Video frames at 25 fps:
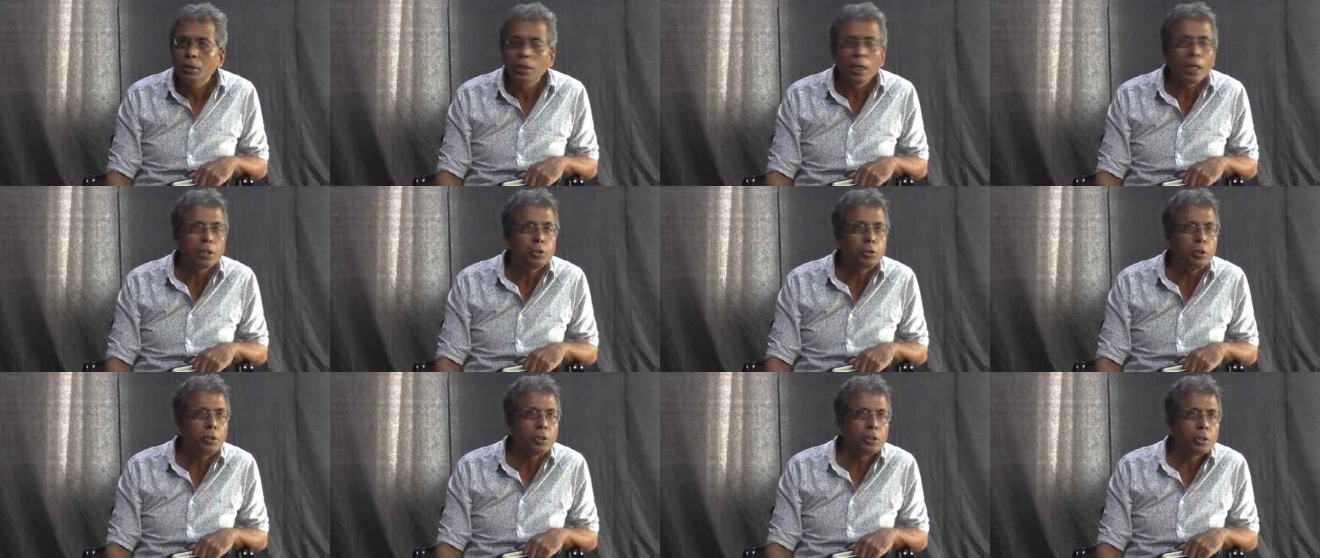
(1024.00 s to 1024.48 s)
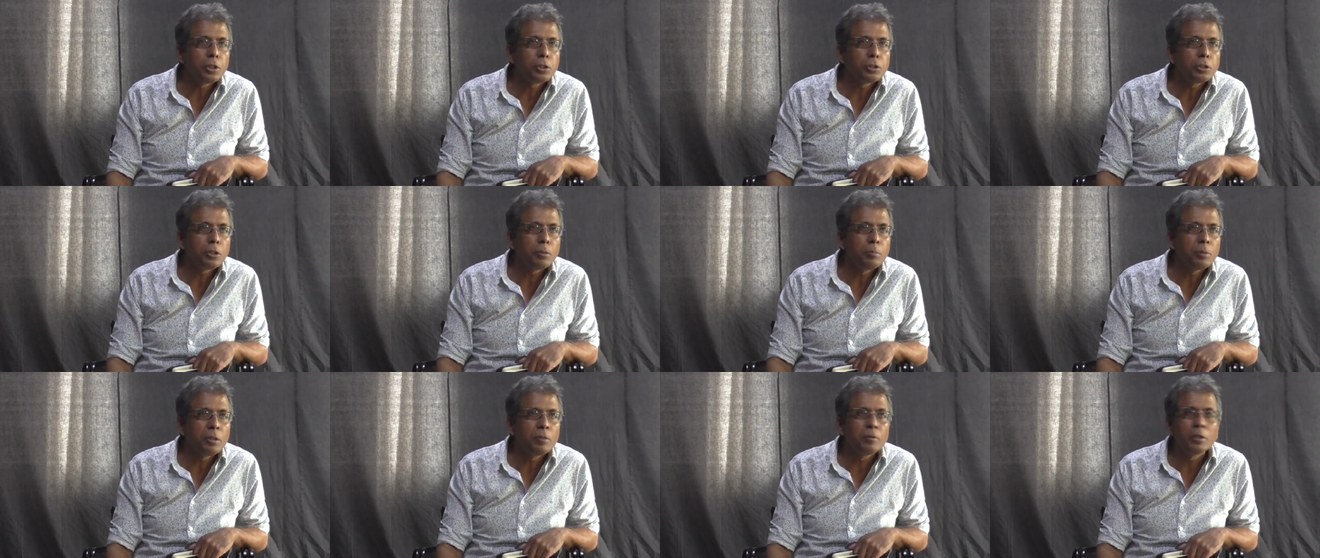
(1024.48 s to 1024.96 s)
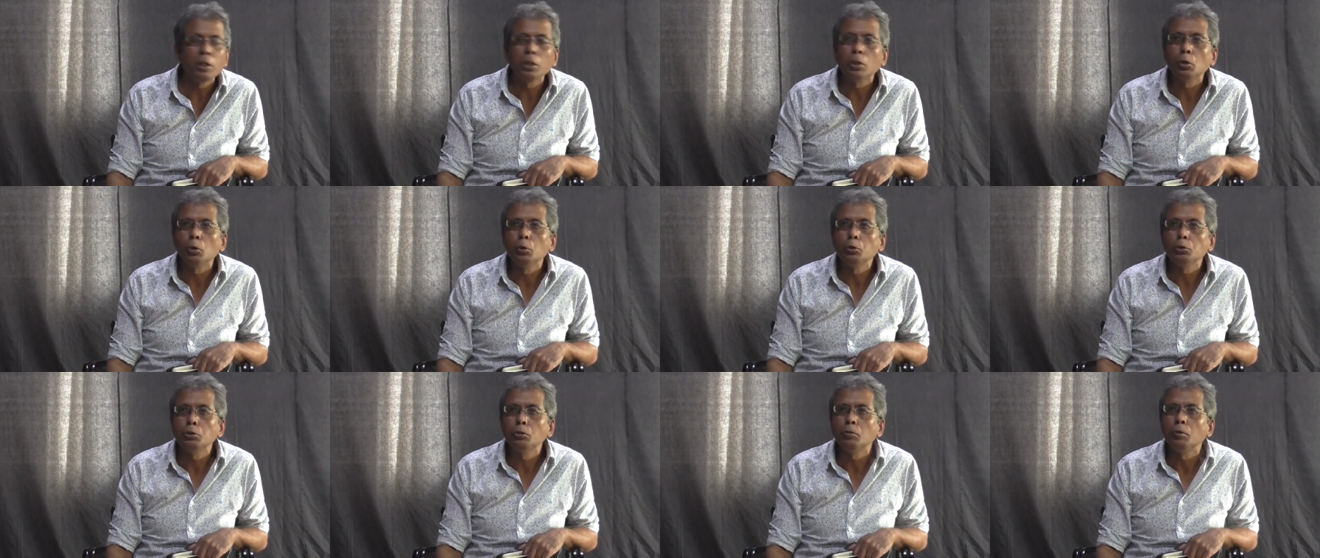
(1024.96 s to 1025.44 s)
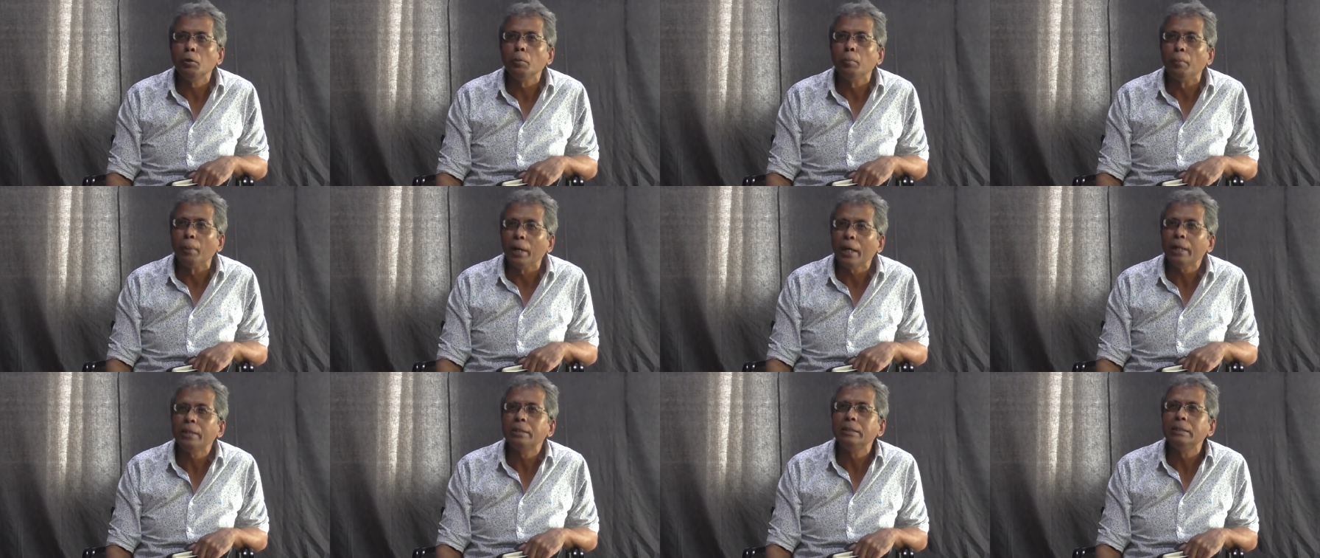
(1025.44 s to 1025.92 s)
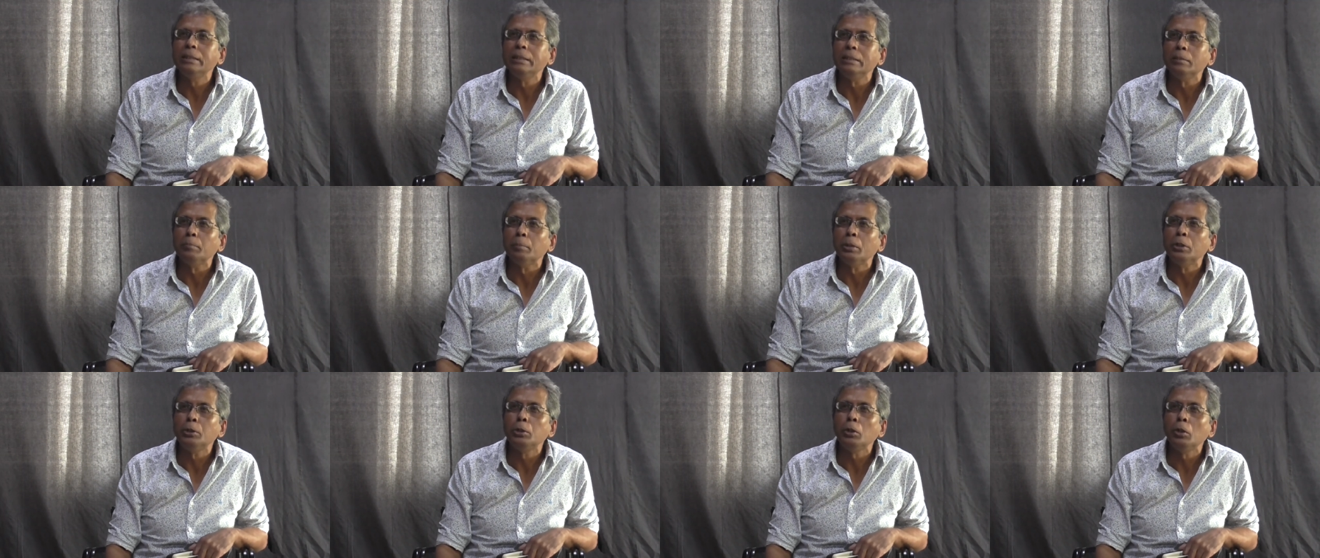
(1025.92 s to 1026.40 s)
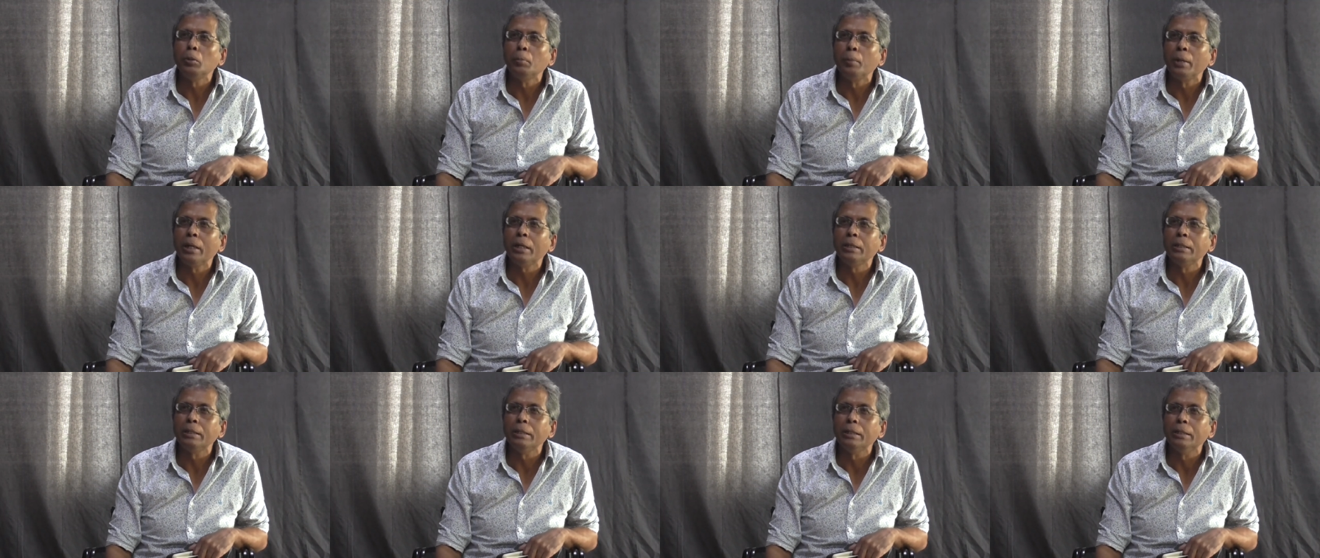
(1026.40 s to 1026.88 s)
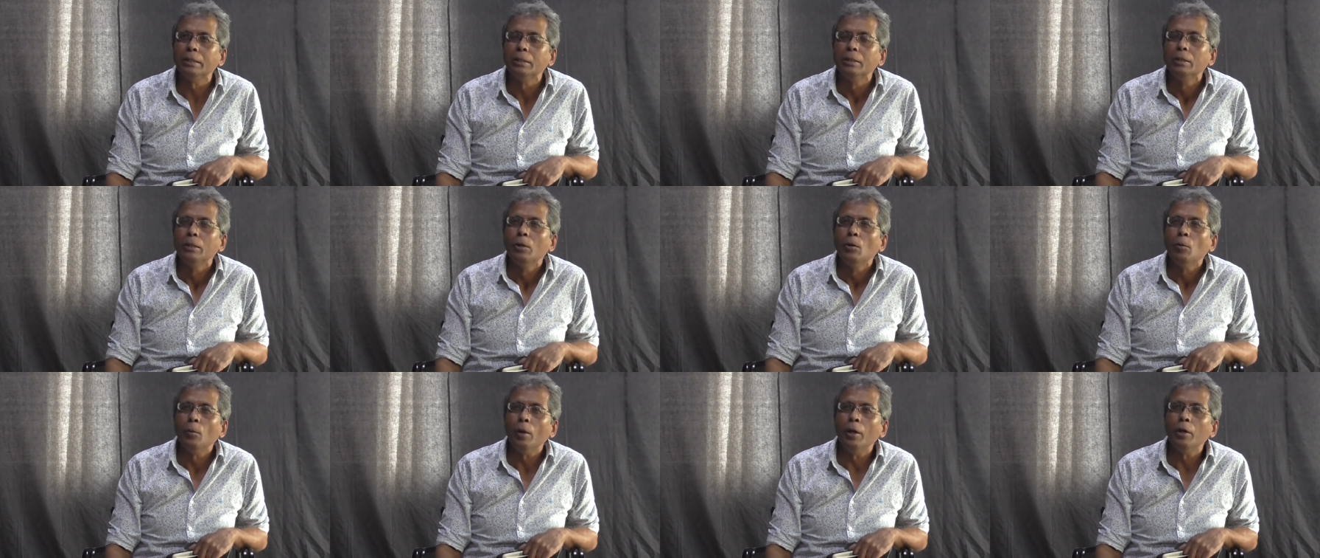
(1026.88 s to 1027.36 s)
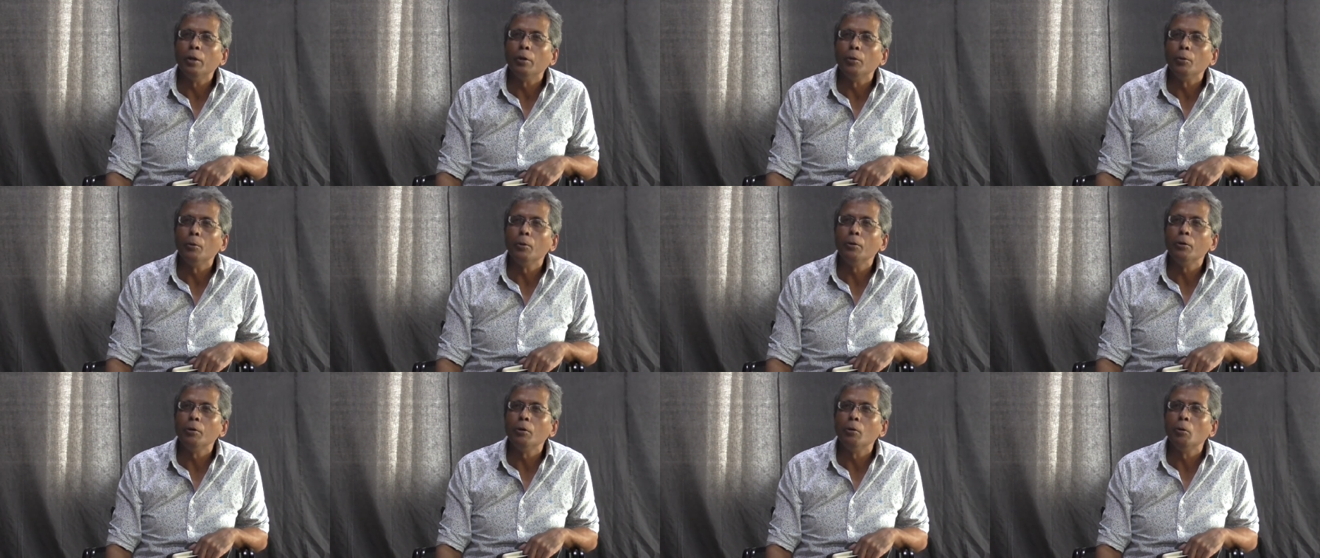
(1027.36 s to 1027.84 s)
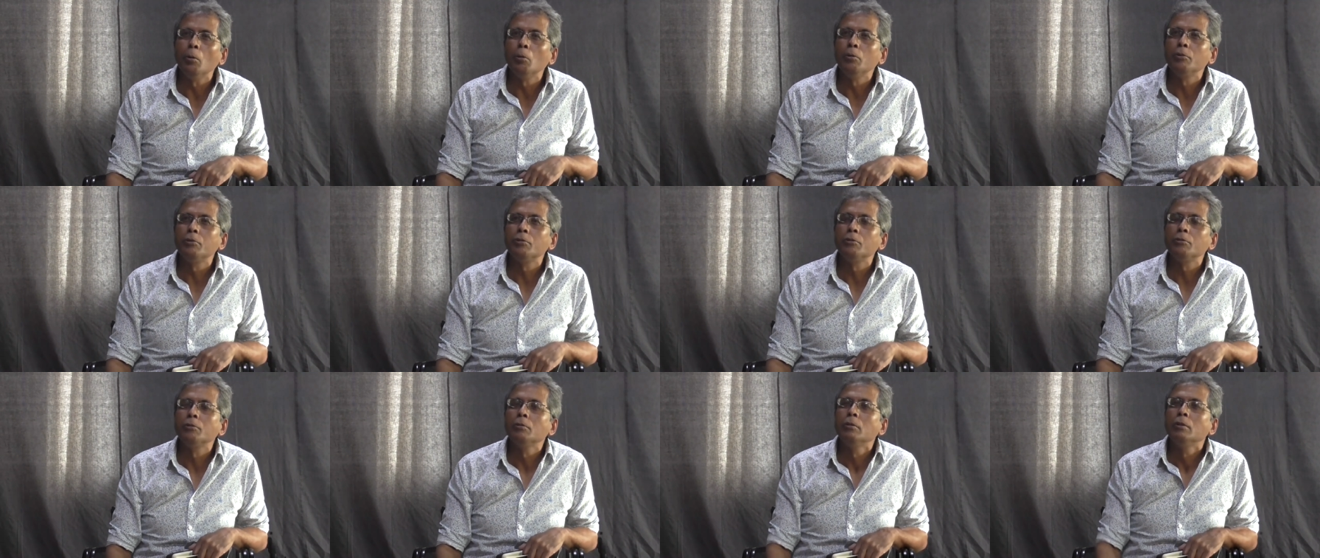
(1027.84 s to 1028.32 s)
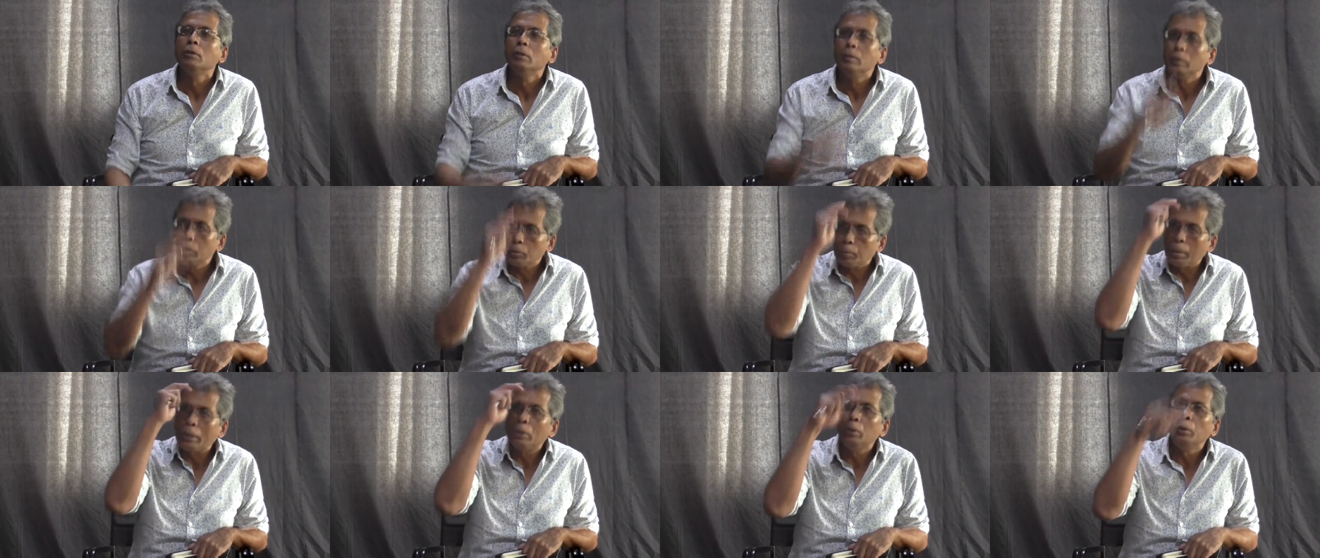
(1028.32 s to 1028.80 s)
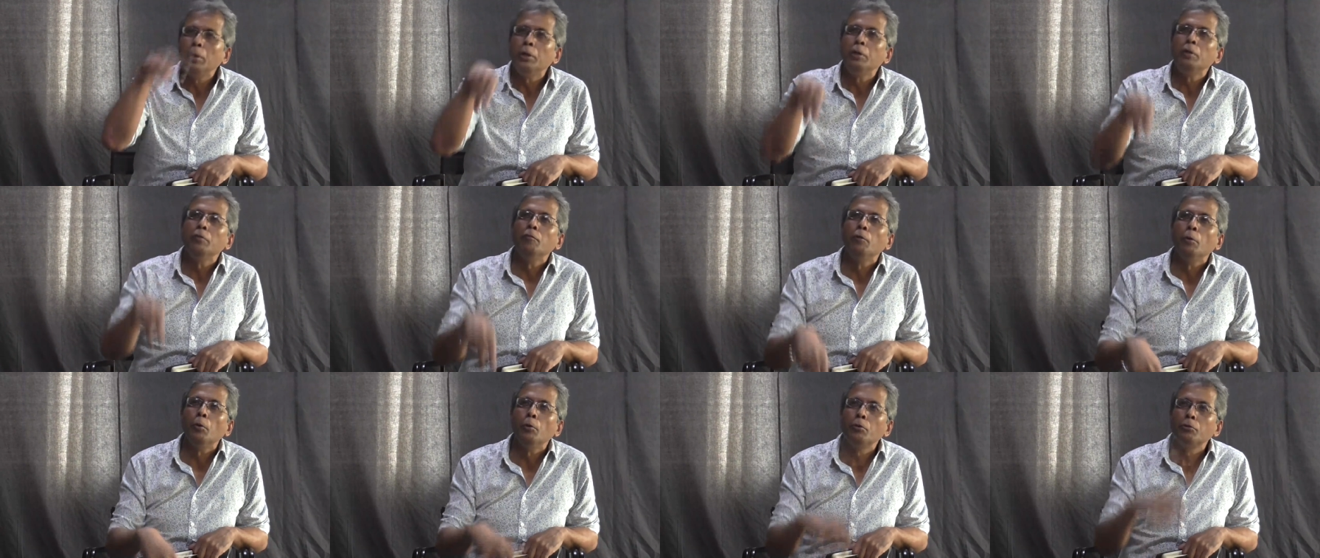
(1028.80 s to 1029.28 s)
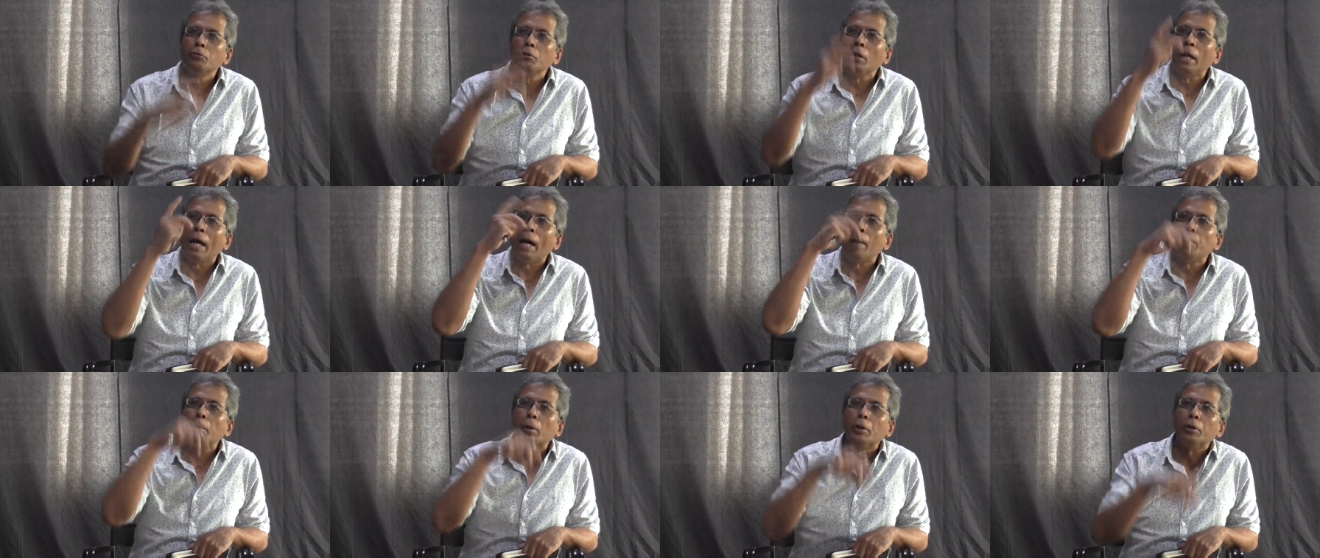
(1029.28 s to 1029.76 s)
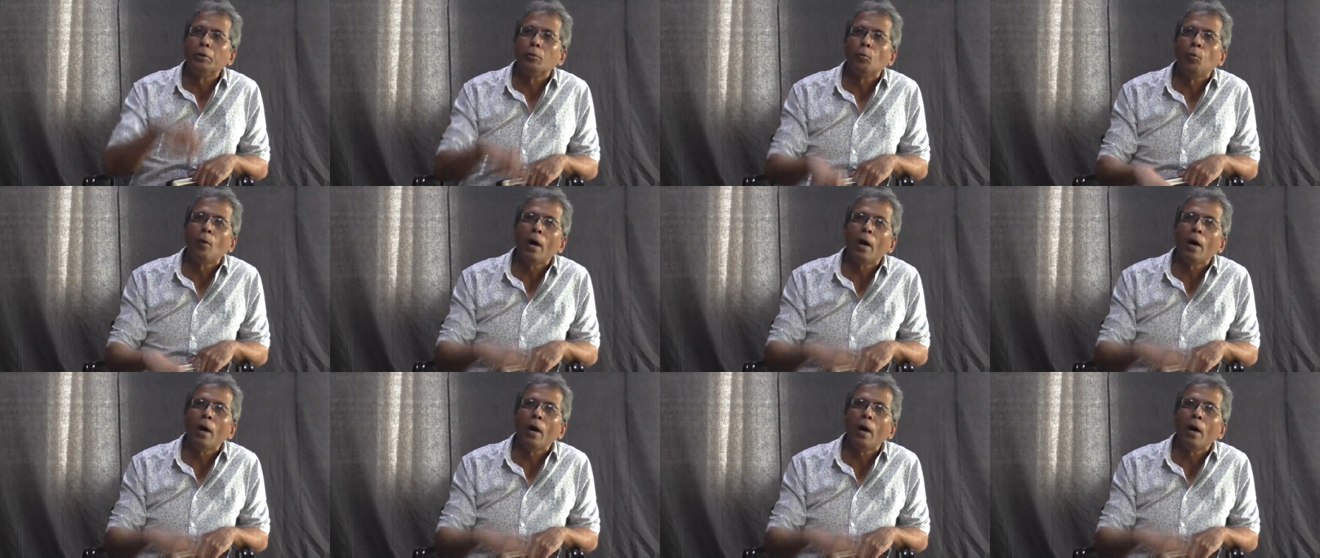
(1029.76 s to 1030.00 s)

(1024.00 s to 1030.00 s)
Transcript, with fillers: he actually does something very close to what Brecht did, Bertolt Brecht did, when he wrote a whole speculative notes on Hamlet.